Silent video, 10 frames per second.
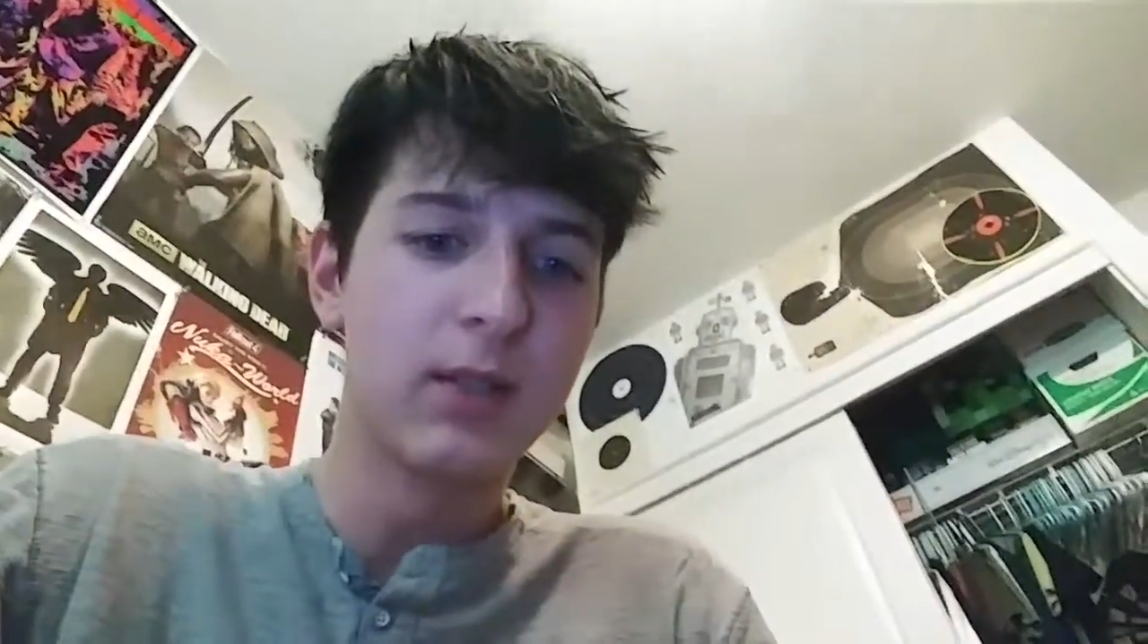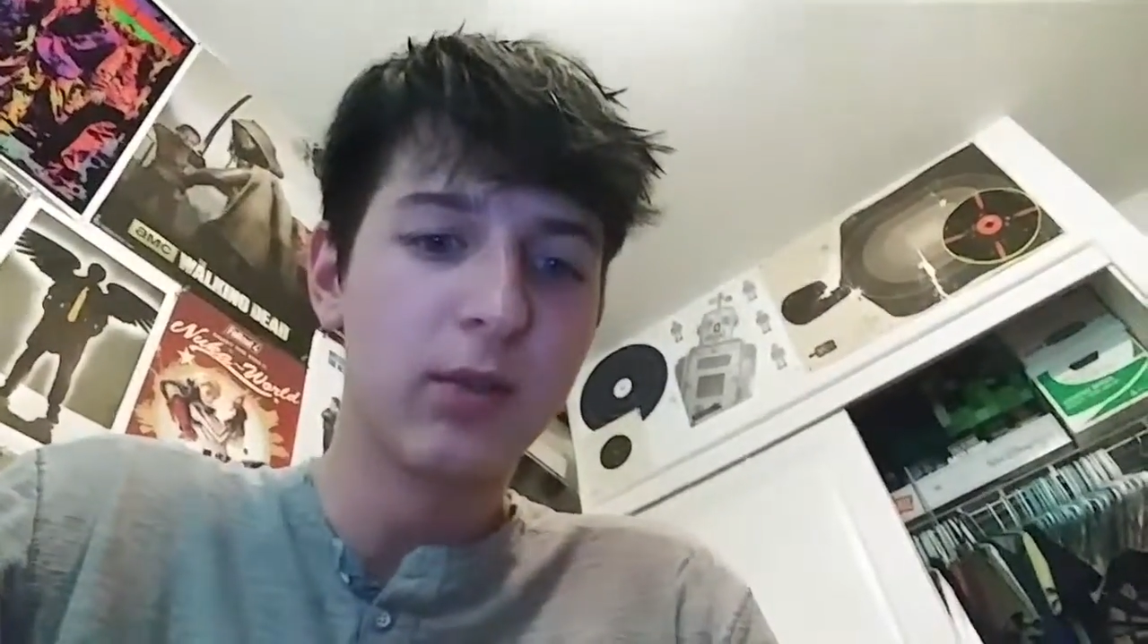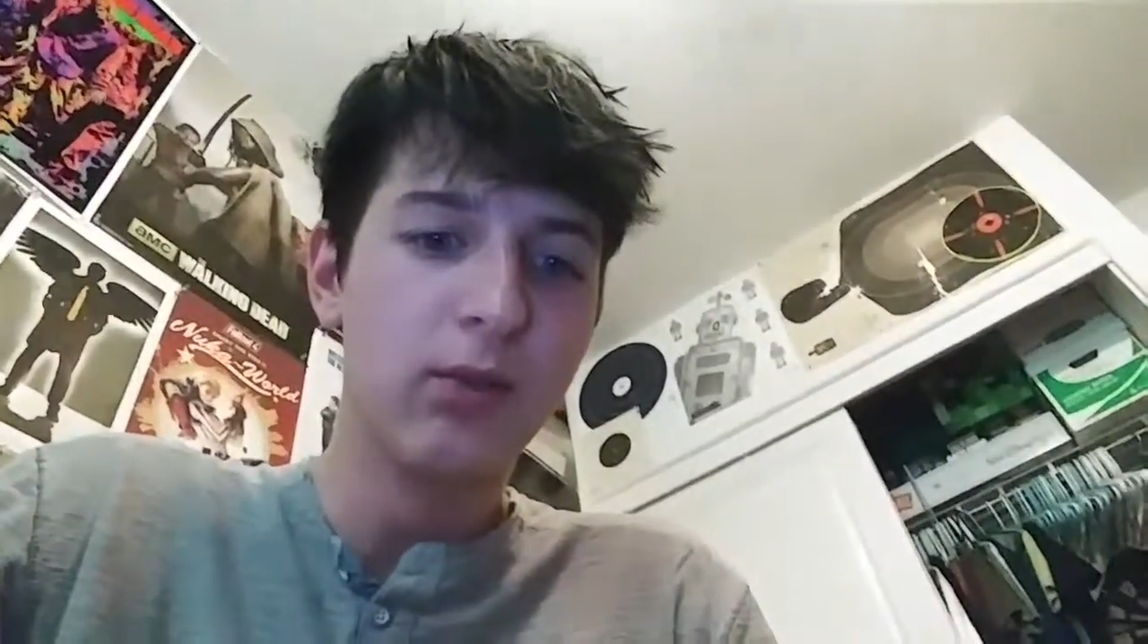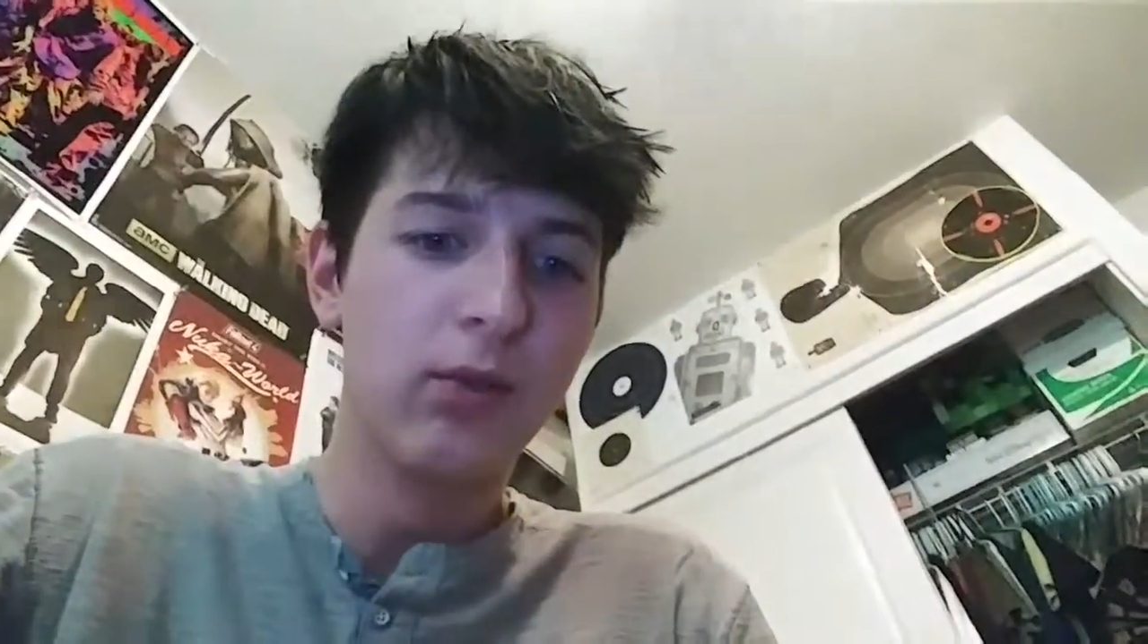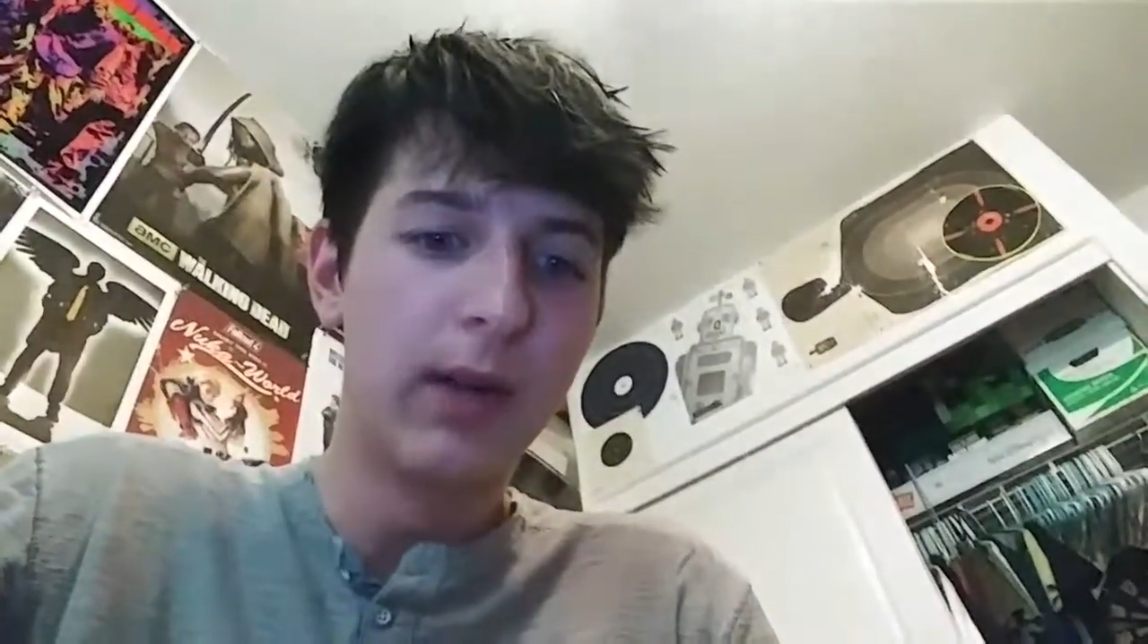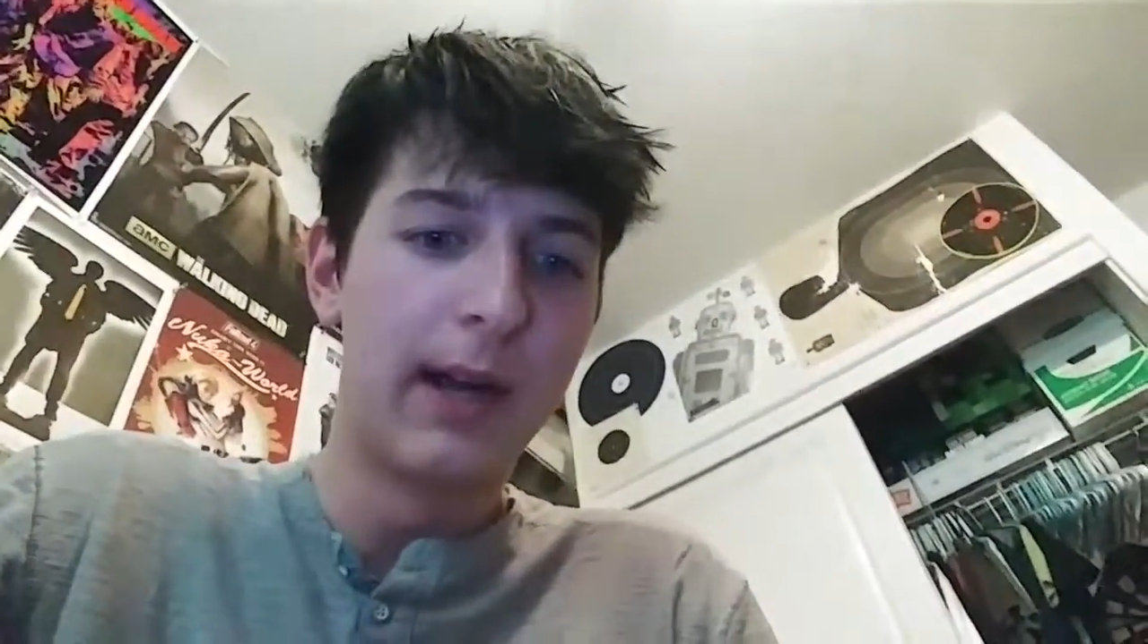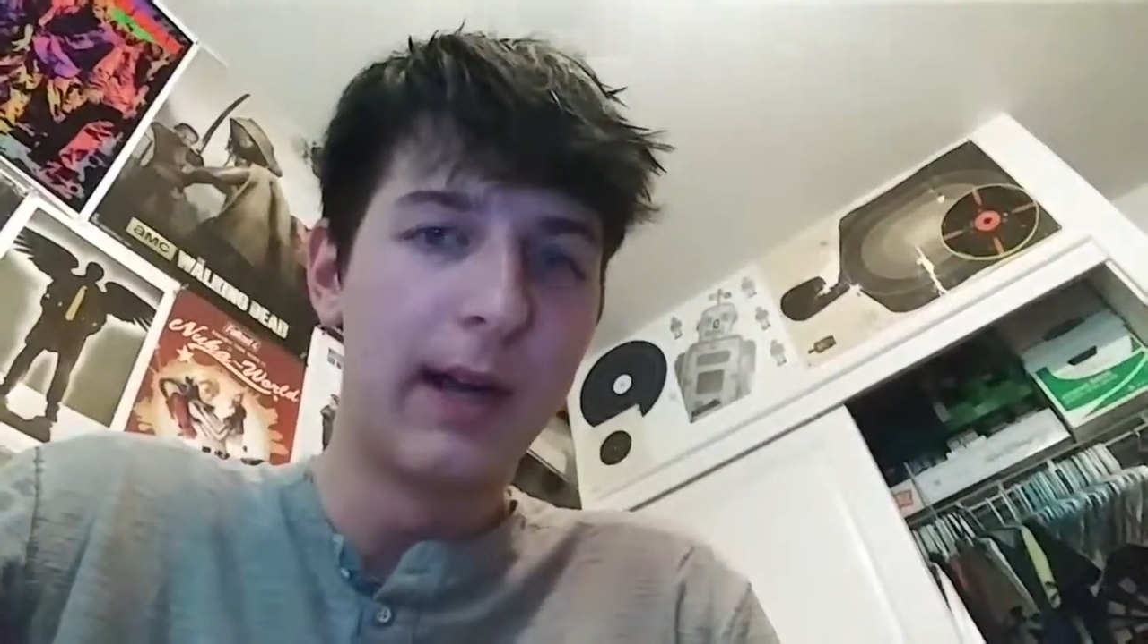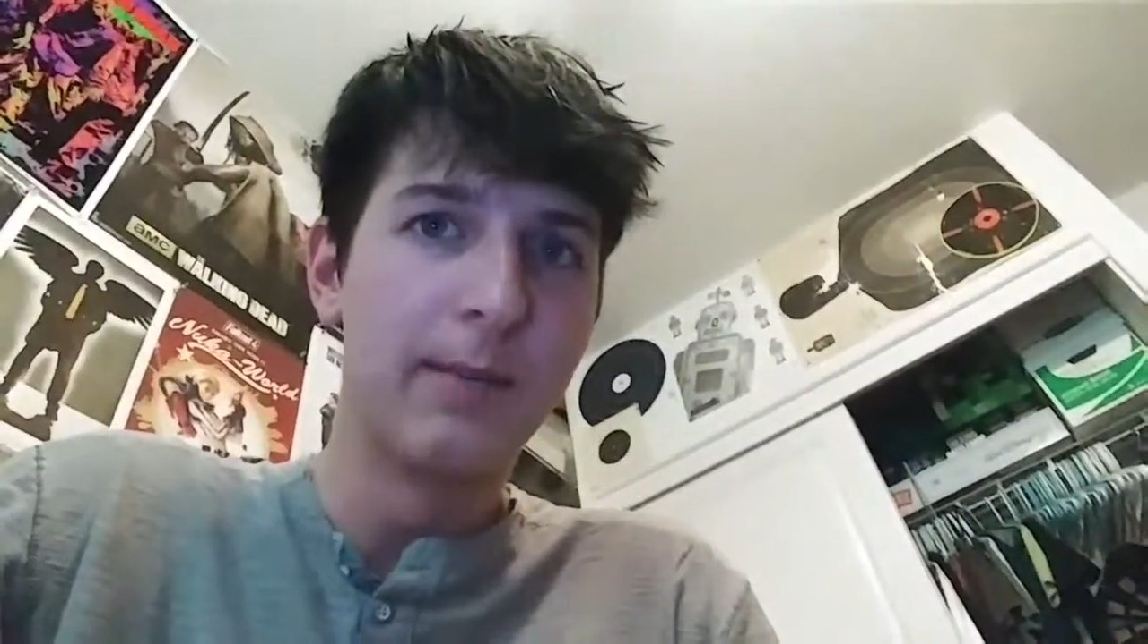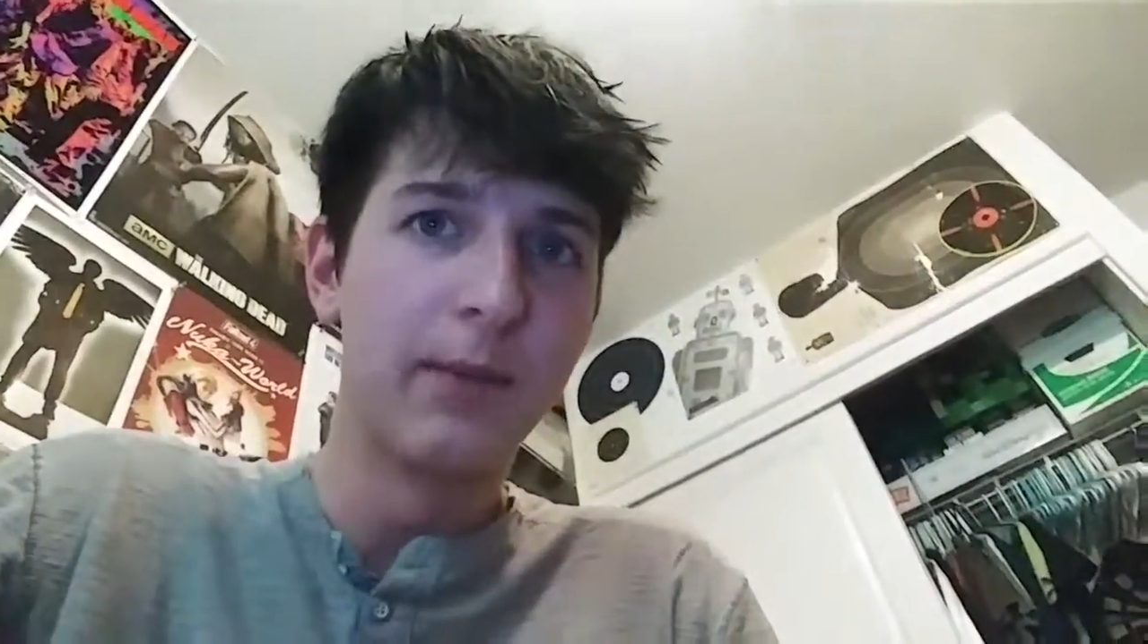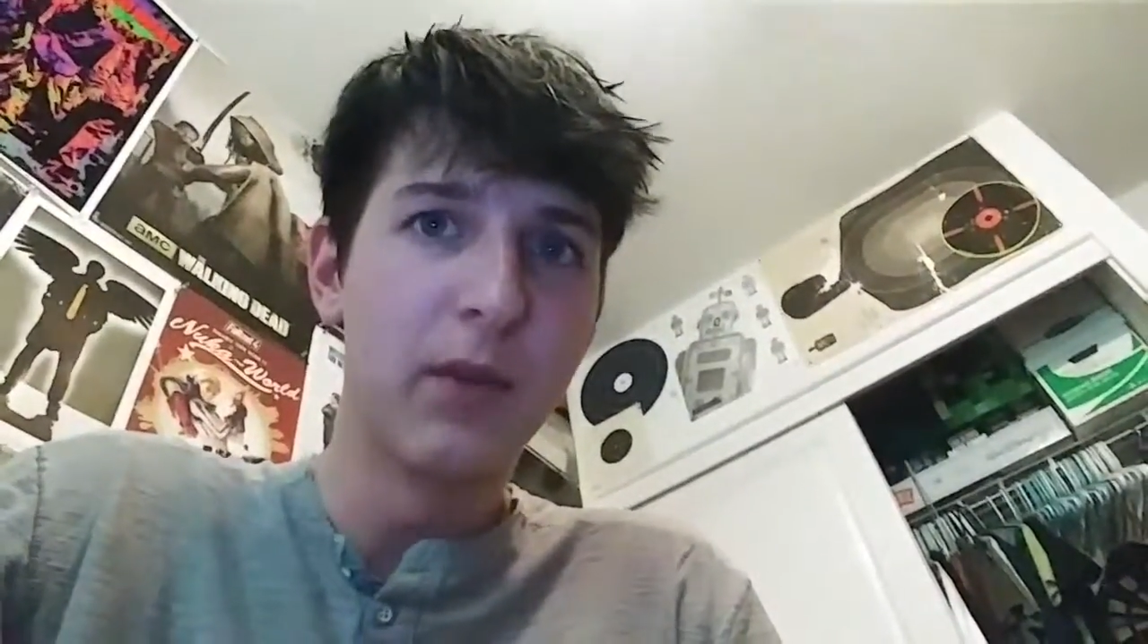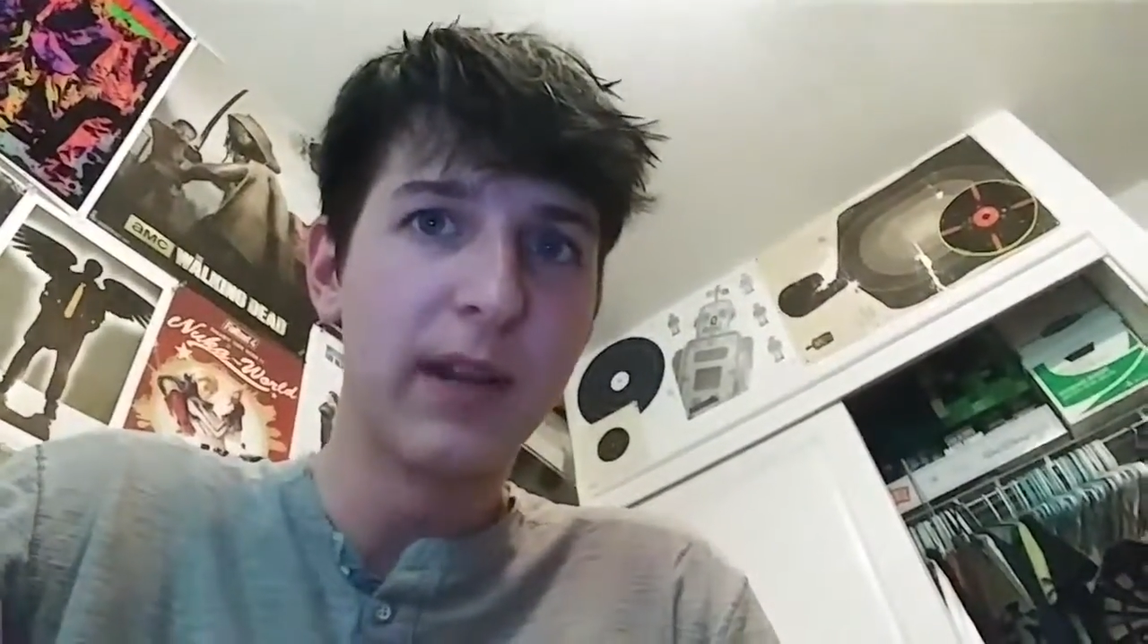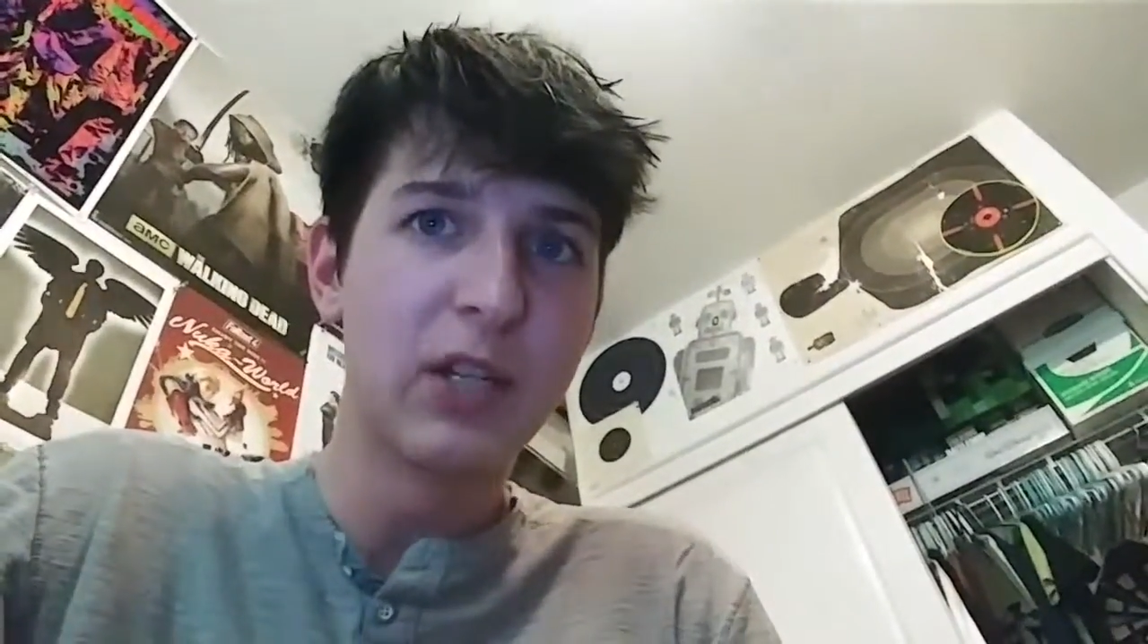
to Nova